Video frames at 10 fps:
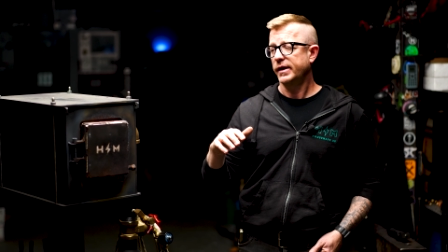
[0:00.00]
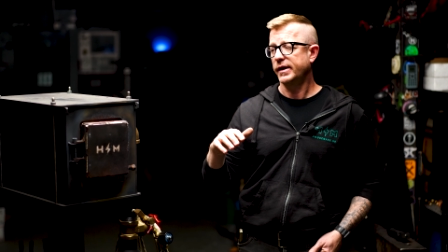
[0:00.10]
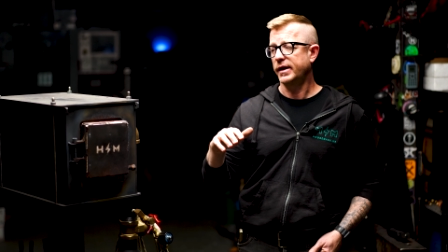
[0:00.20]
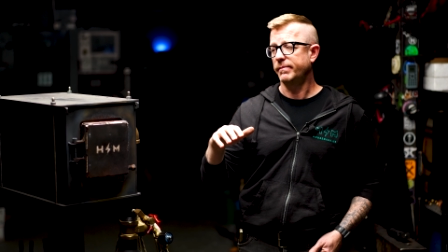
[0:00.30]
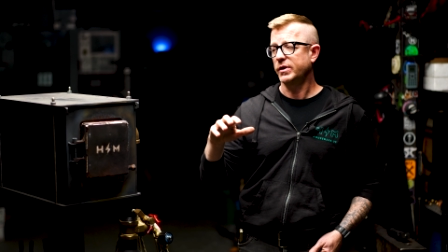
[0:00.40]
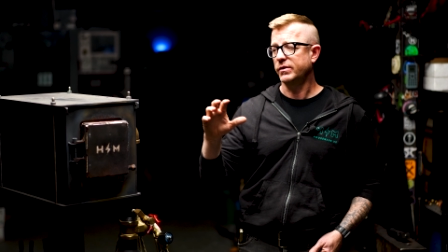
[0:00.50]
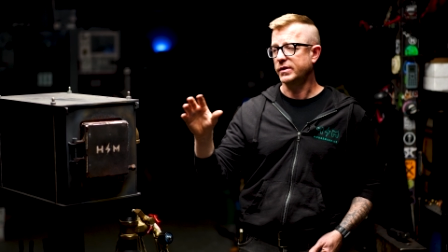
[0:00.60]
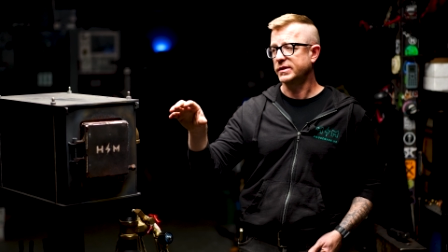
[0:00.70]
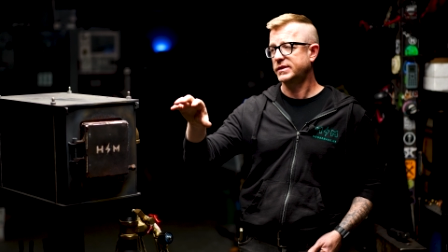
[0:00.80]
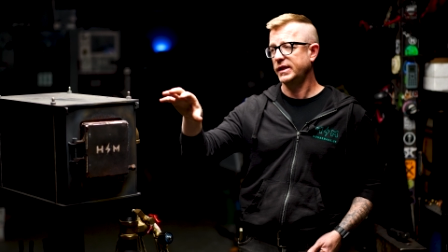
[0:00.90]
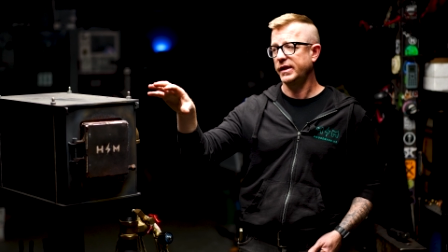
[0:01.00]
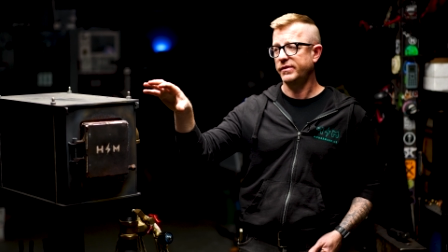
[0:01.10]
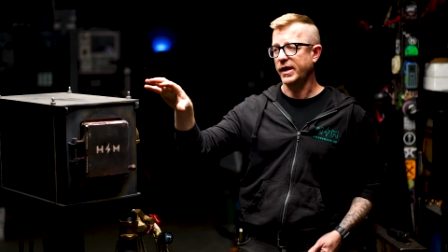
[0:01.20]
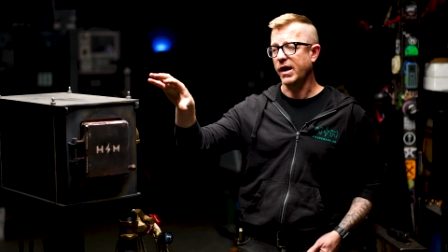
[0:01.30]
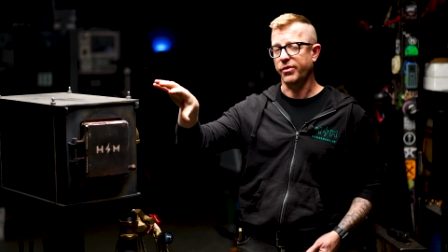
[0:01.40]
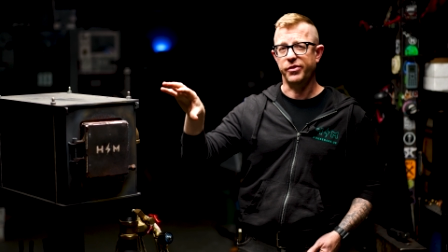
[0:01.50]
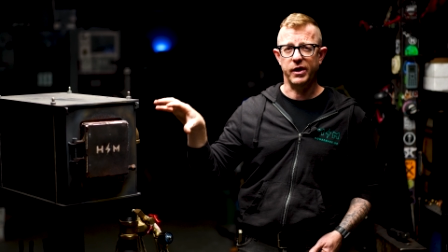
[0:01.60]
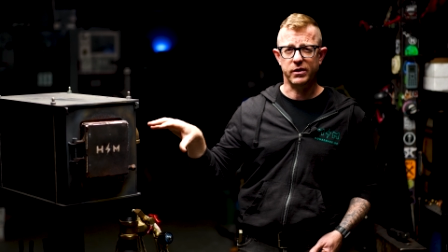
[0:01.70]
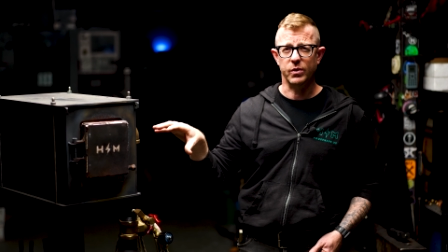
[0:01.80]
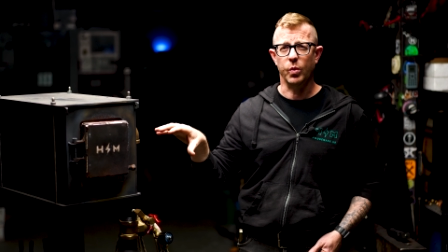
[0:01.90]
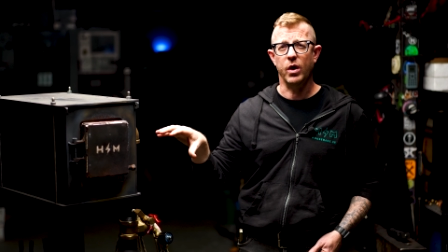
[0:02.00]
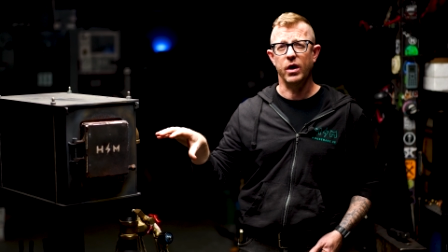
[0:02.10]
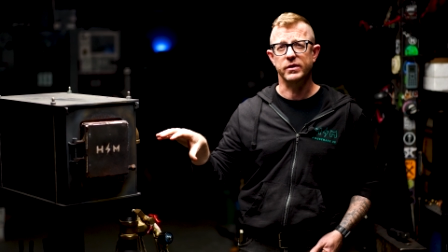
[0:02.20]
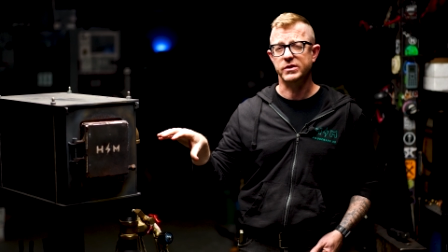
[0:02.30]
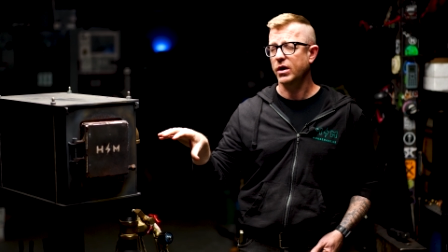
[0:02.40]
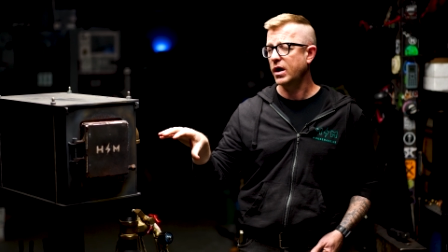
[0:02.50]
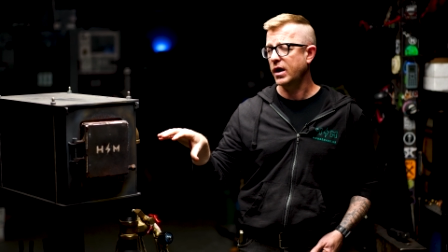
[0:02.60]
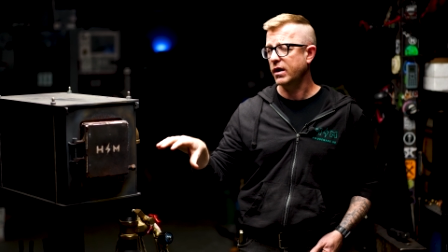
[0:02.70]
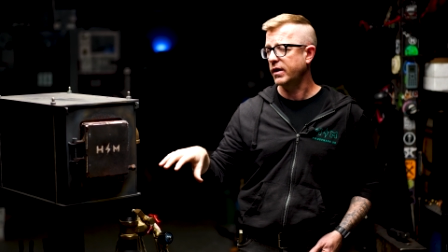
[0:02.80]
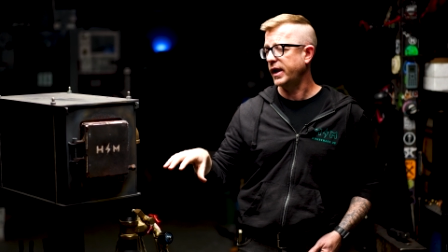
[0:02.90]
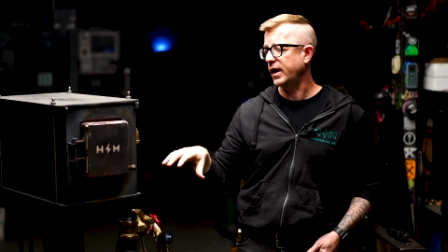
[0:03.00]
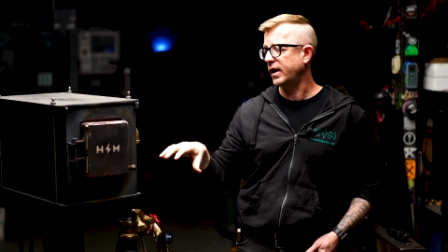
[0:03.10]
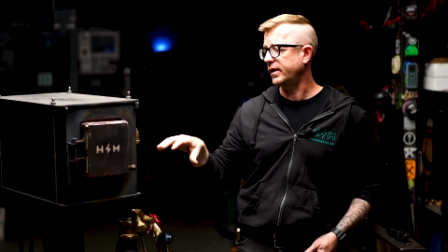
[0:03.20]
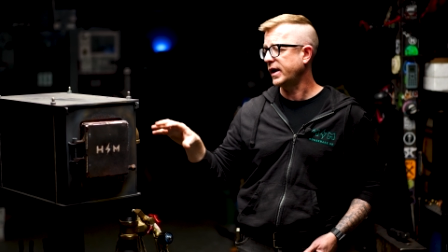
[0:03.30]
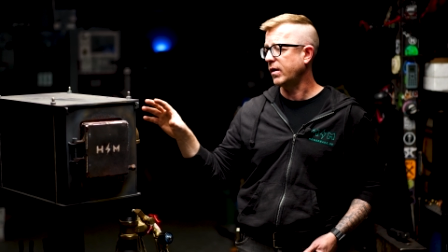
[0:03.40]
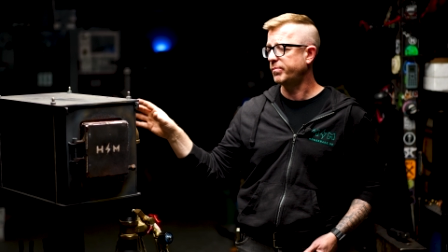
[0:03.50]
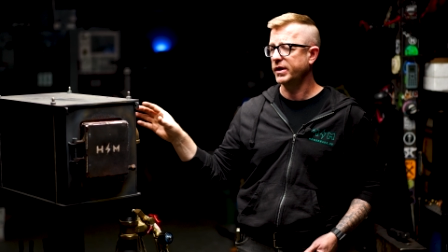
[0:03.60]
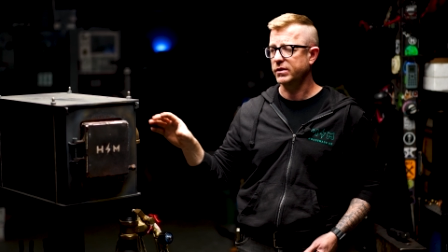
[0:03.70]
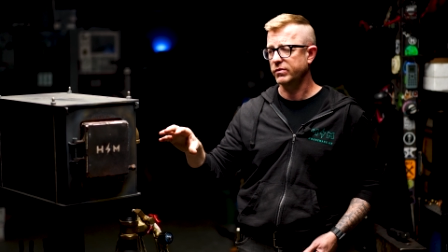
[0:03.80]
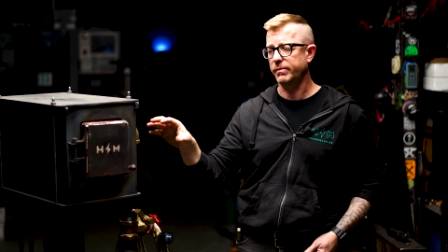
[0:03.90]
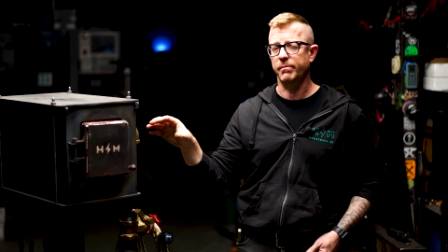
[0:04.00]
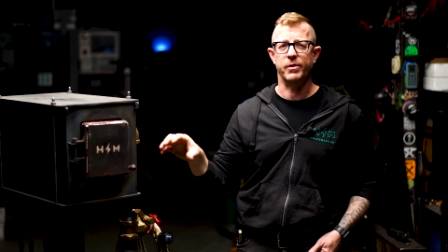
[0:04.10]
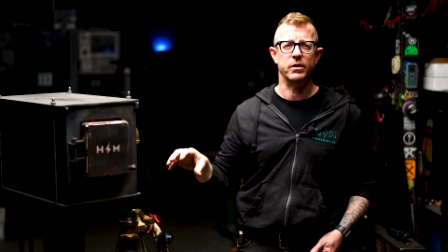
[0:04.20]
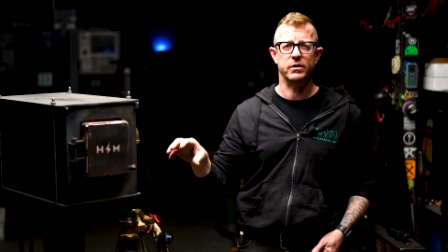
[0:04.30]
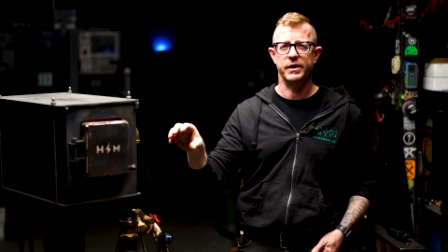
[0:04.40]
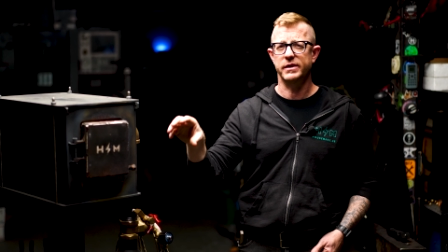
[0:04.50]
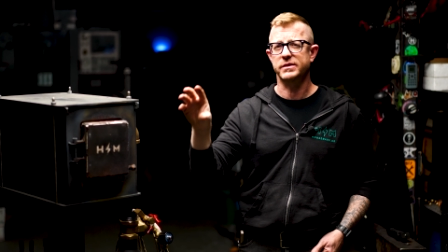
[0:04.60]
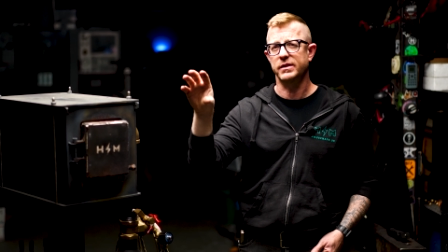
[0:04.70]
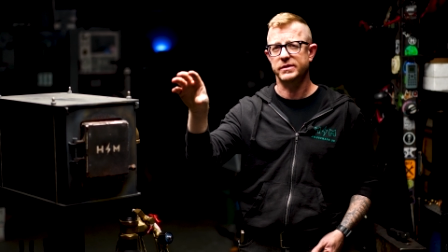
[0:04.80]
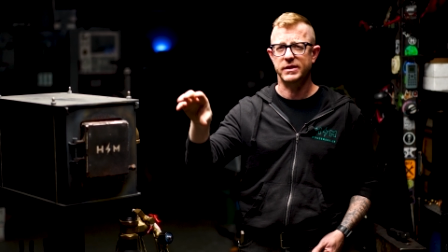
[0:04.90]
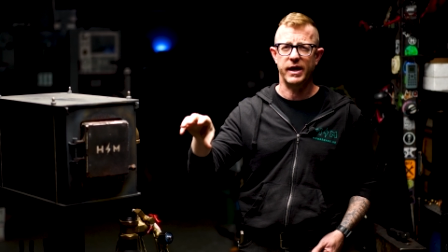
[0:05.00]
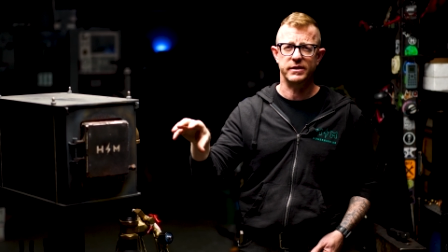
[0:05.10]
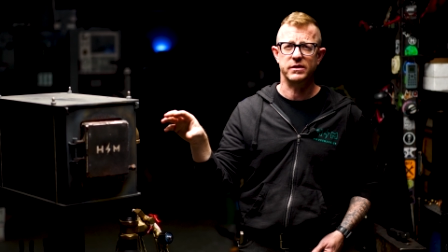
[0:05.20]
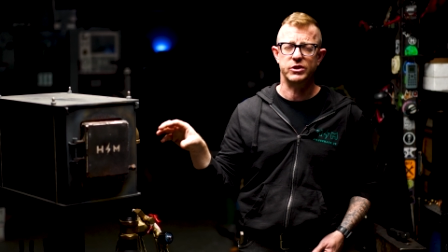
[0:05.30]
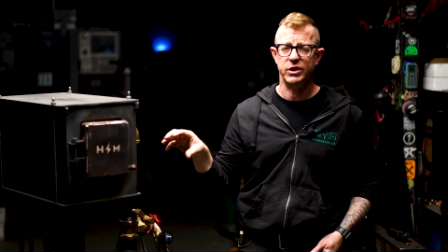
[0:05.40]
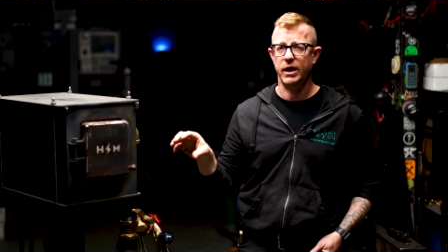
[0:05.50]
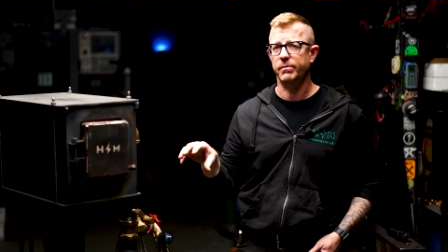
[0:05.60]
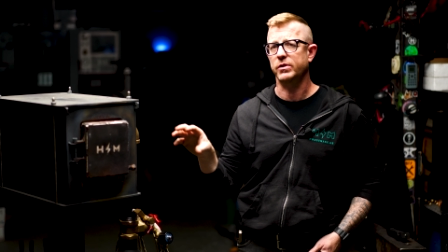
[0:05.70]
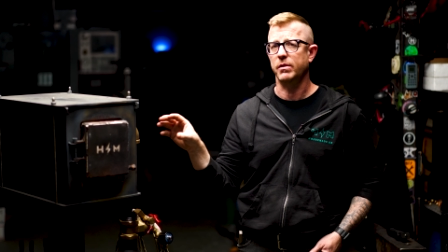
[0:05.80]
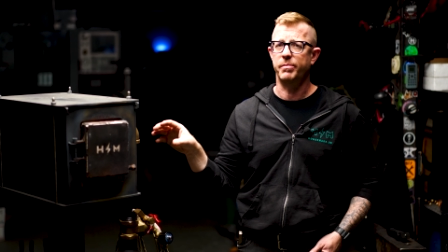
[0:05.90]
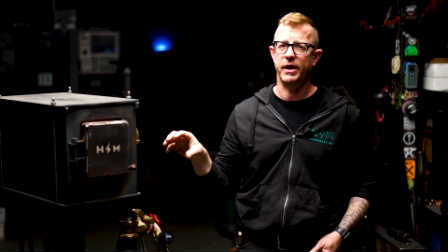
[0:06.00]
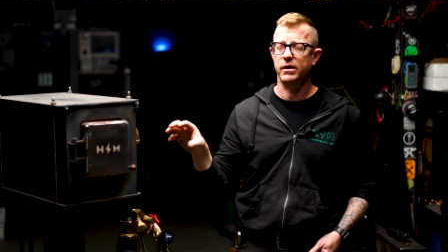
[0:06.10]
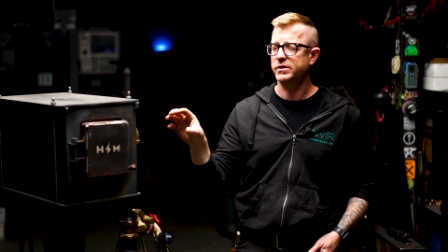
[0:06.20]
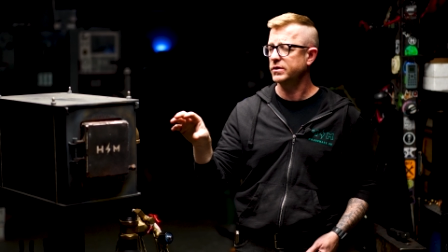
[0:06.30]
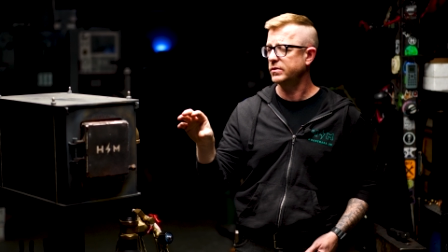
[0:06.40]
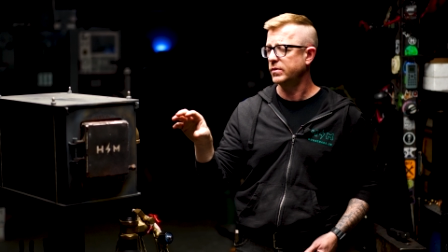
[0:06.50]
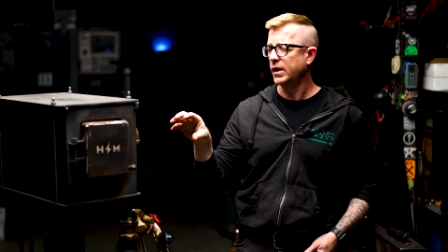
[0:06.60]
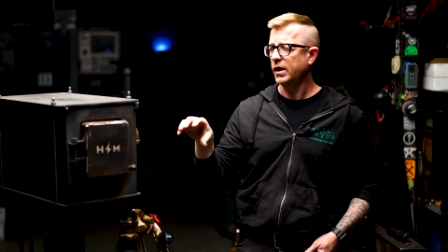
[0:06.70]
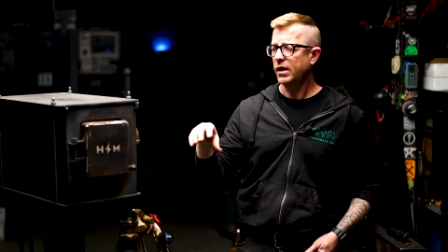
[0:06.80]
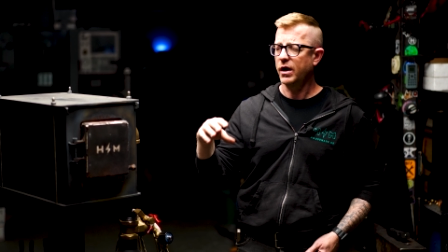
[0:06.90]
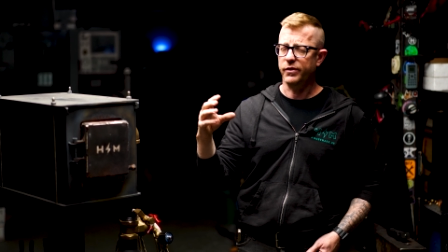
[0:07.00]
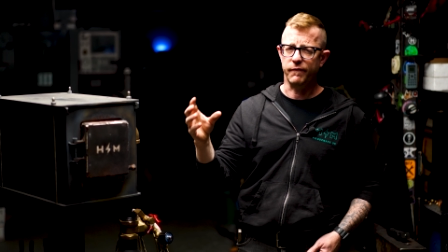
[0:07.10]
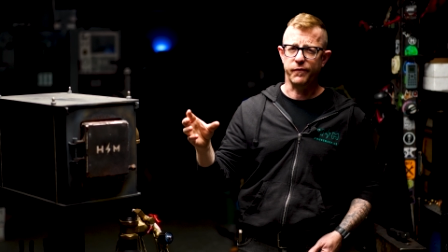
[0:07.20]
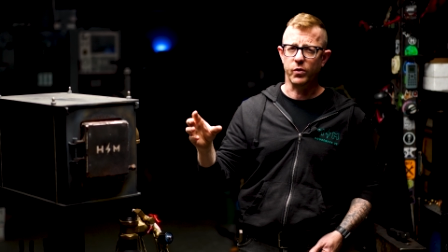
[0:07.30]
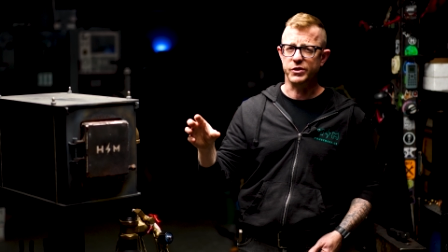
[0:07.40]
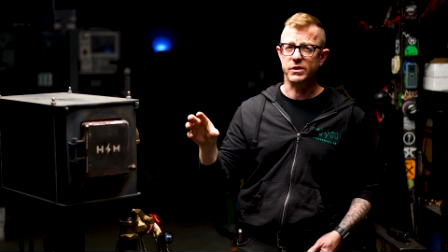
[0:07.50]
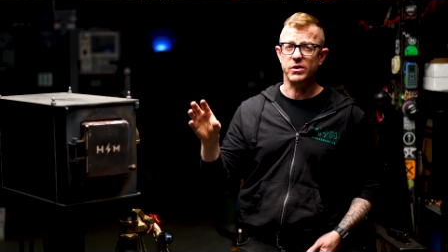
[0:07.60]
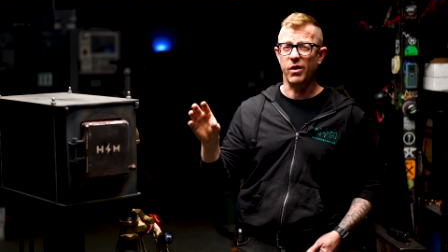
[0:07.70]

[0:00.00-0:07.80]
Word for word: um, you can see that how thick the walls are and how big the ribbon burner is and the size of the chamber compared to other forges.